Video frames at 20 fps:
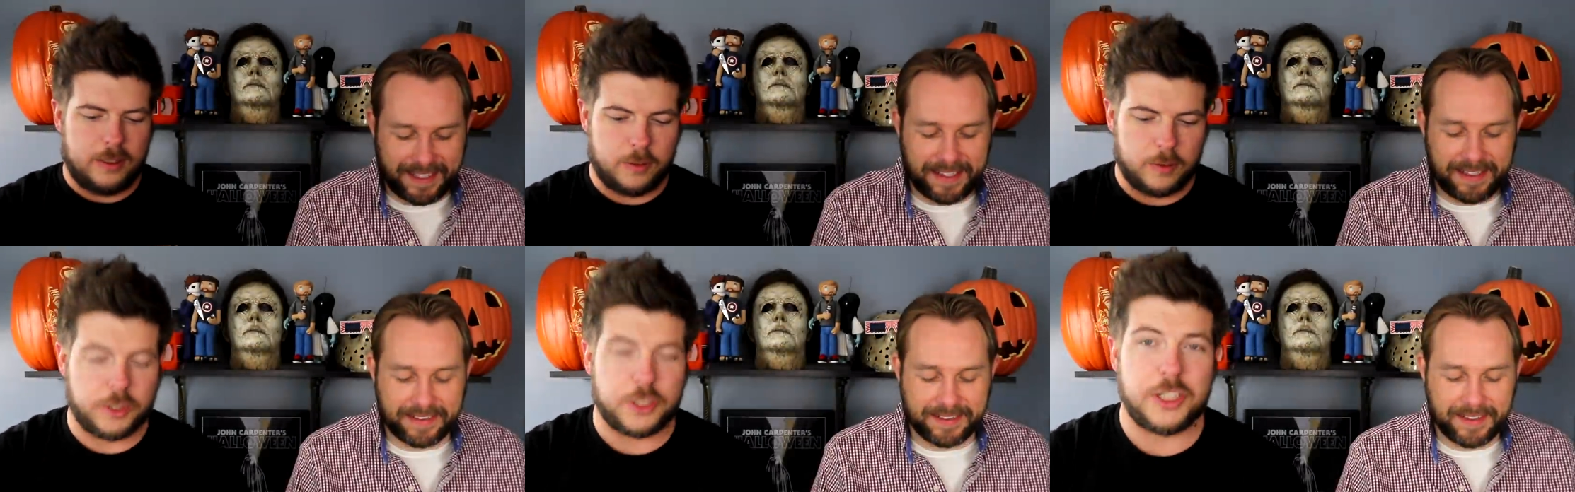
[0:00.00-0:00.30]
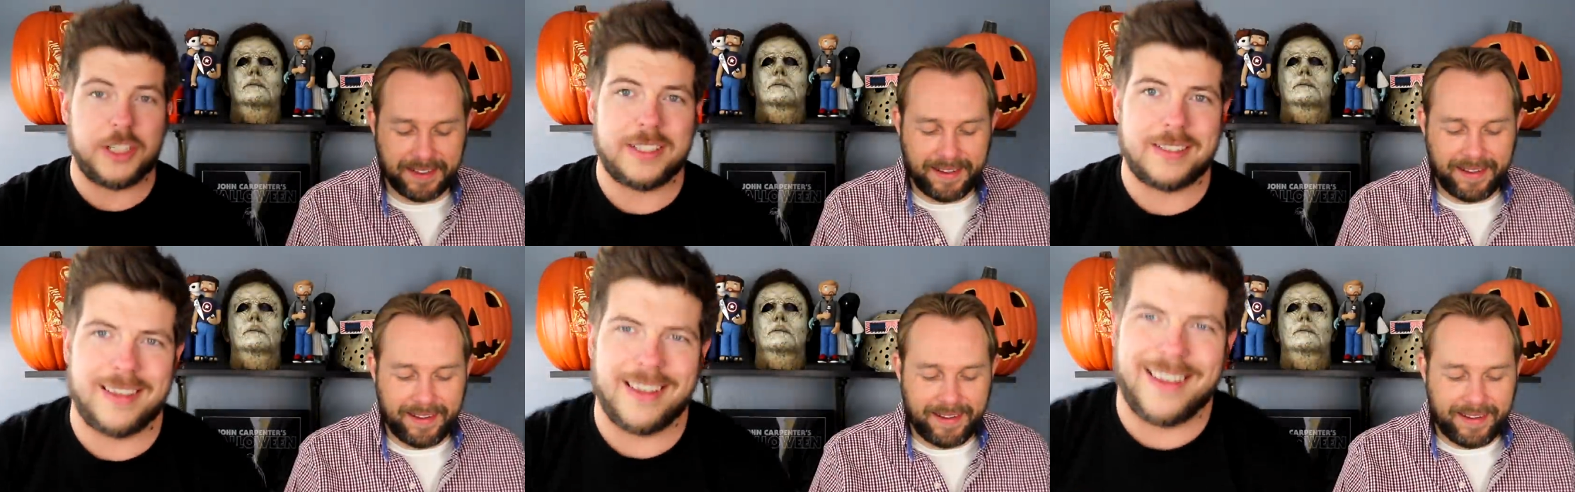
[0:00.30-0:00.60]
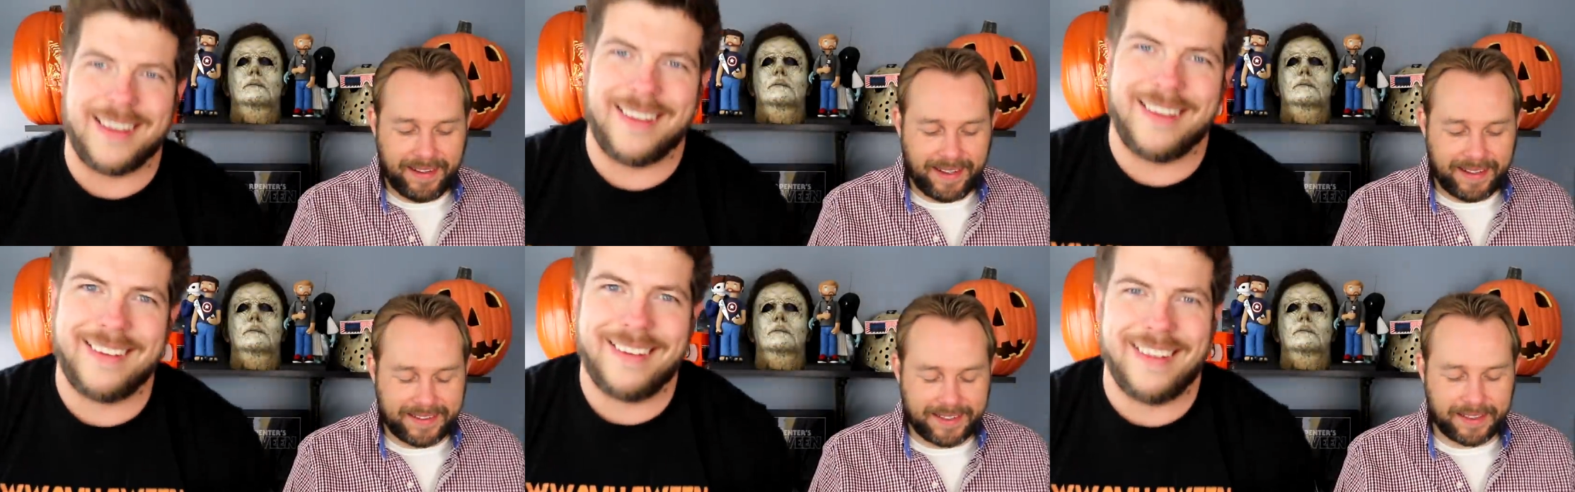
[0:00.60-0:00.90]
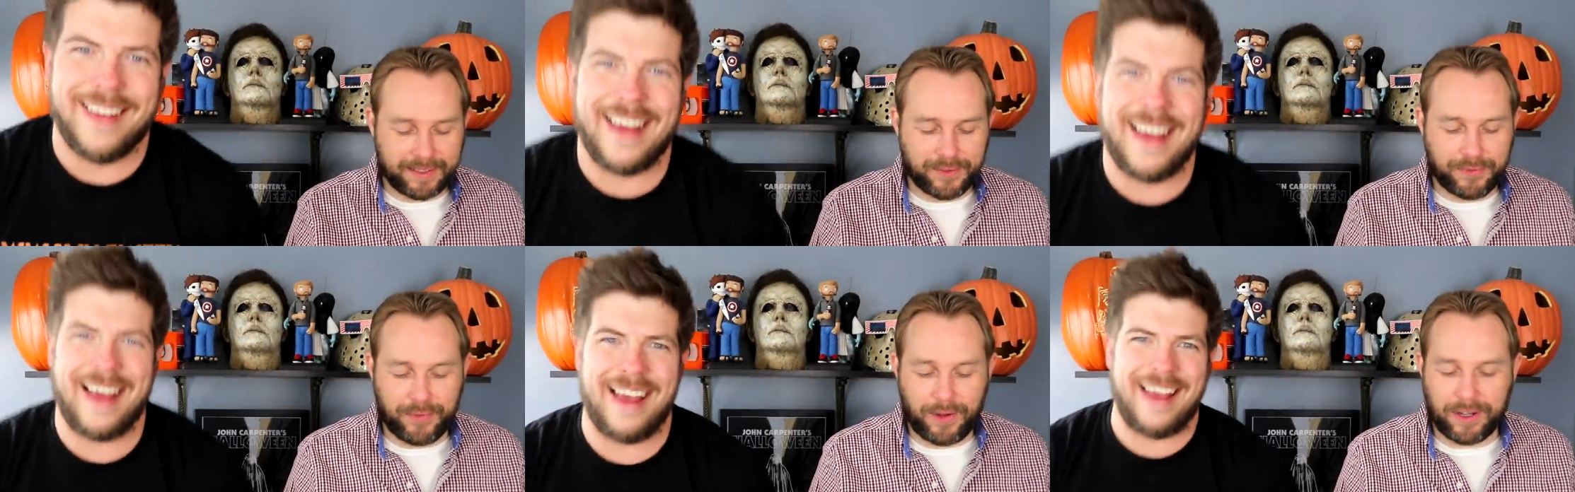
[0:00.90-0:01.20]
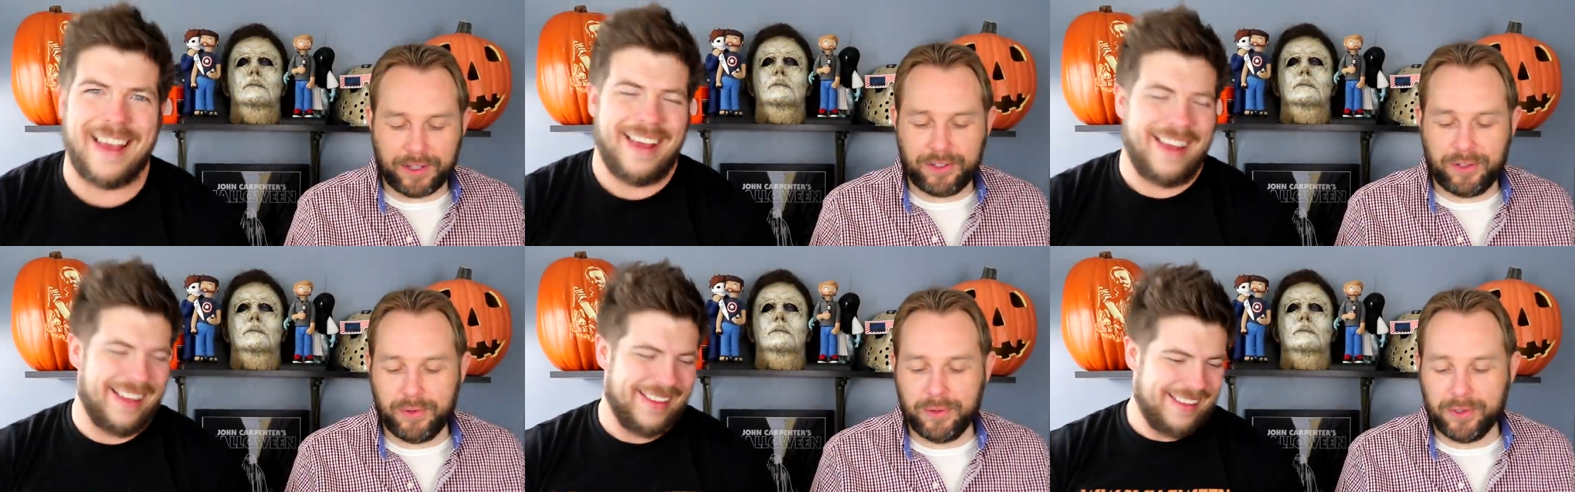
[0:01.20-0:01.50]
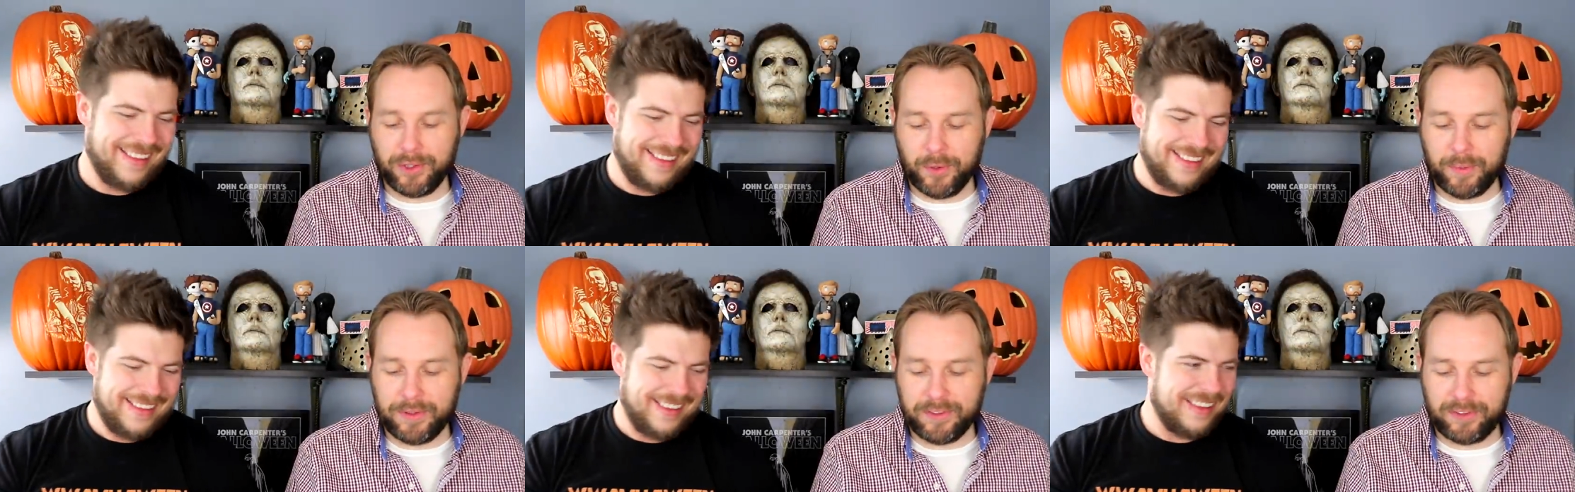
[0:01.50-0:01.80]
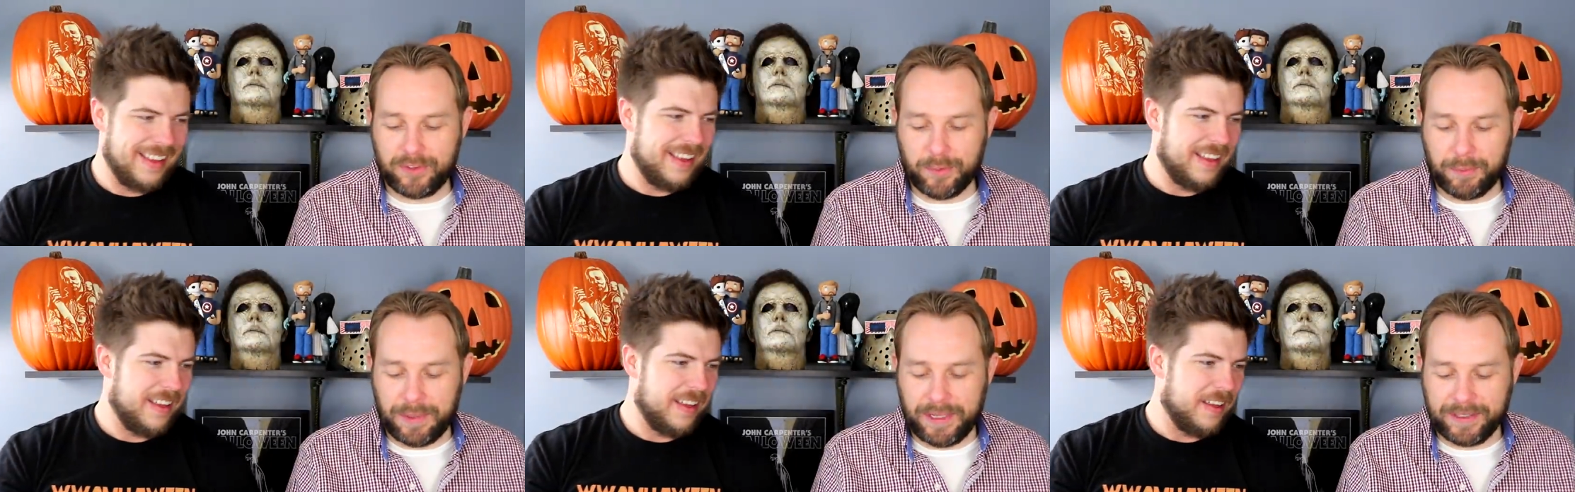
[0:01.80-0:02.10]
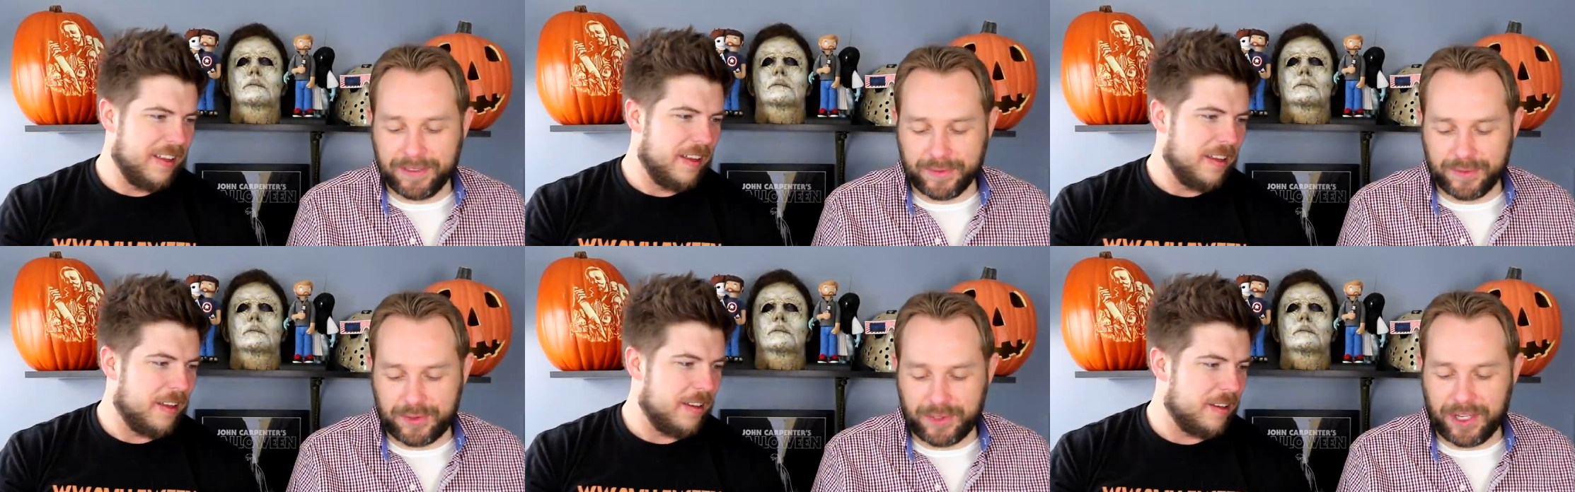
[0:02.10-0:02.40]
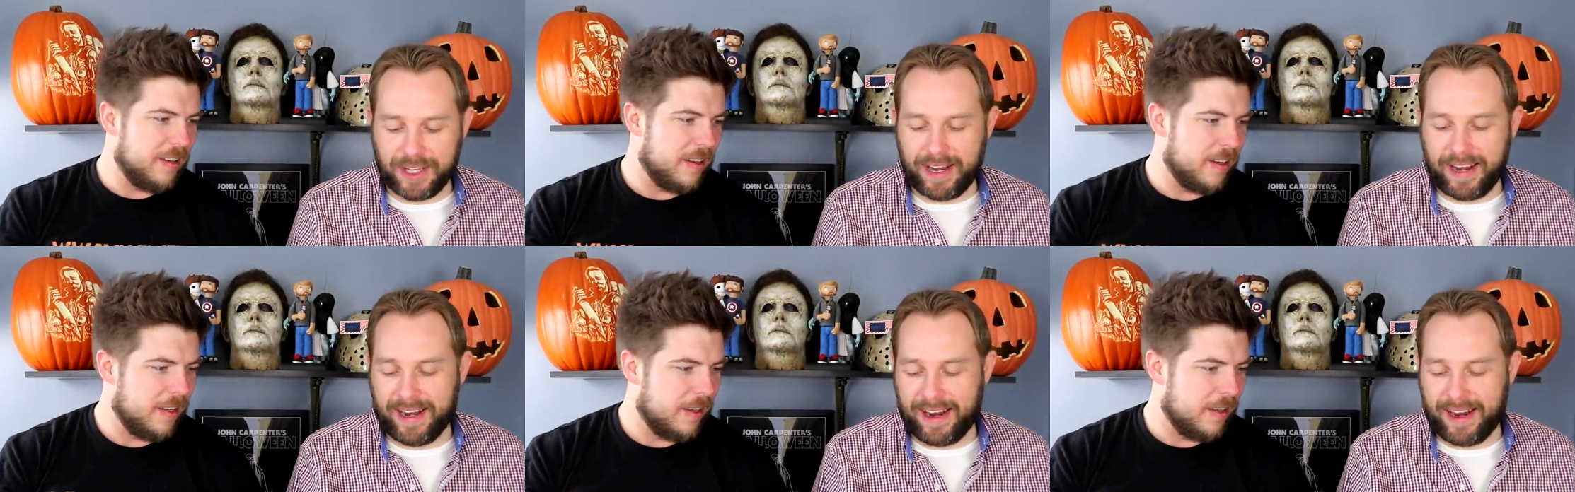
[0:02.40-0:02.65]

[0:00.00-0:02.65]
Speaker 1: says, what she said. It says, fuck you, Loomis, you piece of shit,